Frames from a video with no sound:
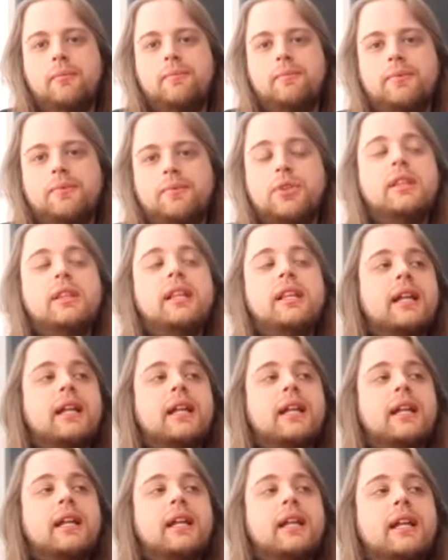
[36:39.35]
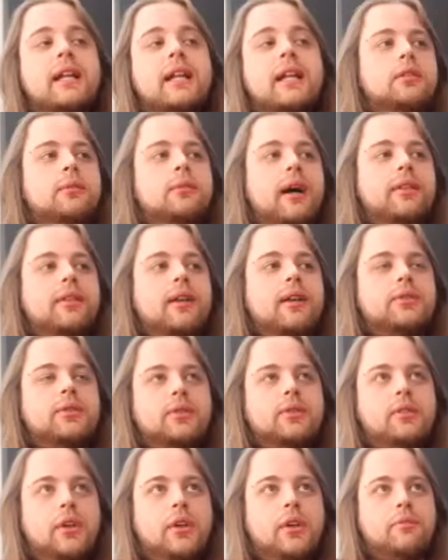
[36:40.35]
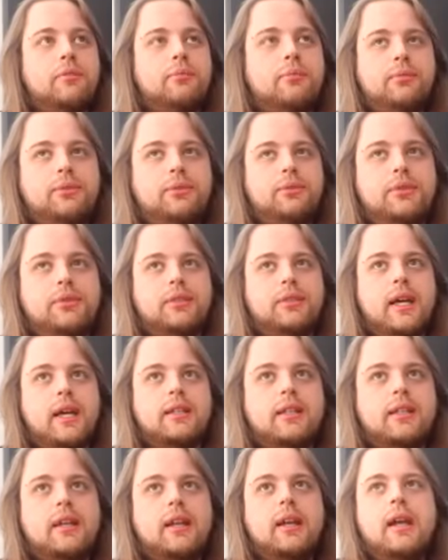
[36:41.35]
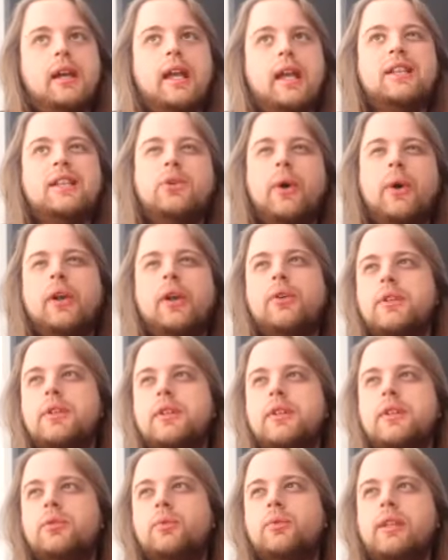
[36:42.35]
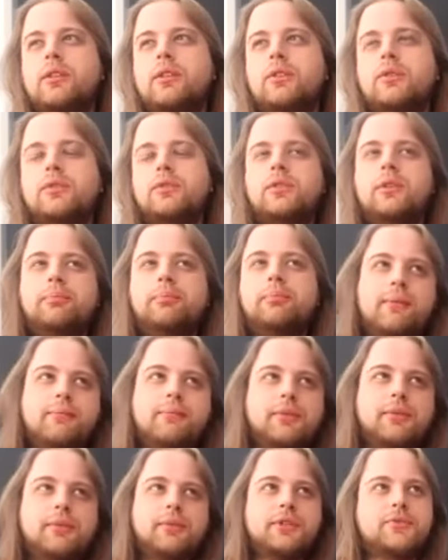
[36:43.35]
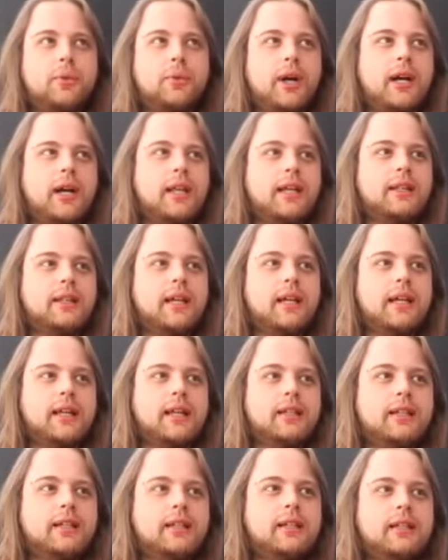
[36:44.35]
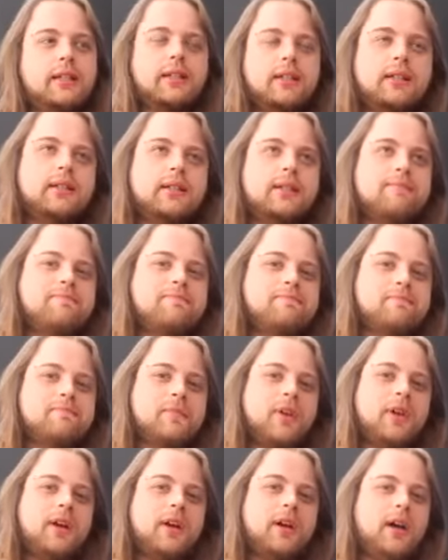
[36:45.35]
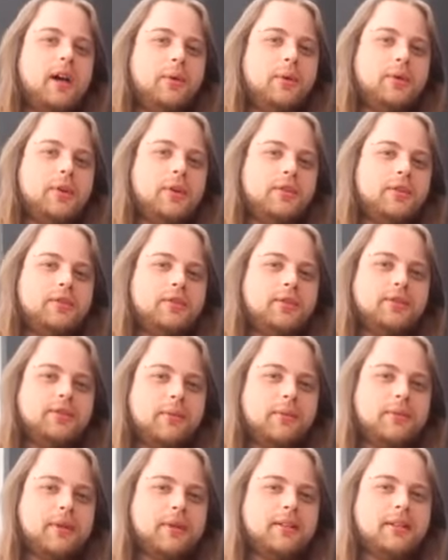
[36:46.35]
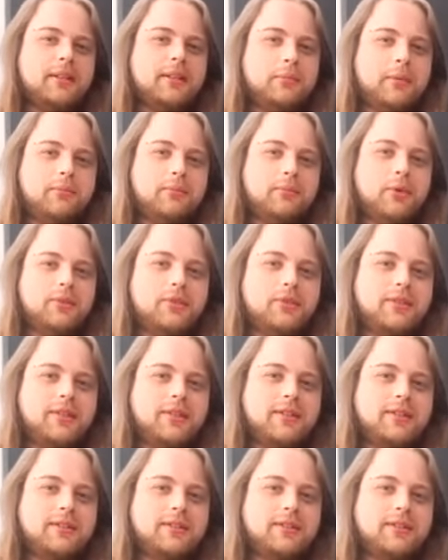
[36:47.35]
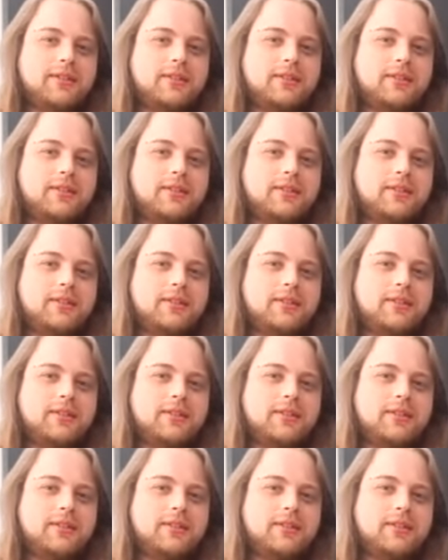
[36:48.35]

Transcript: Certainly, that's the path I took, and a lot of people took that. It's quite often when you play blues for a while and you're like, I want to do something a little bit more than this.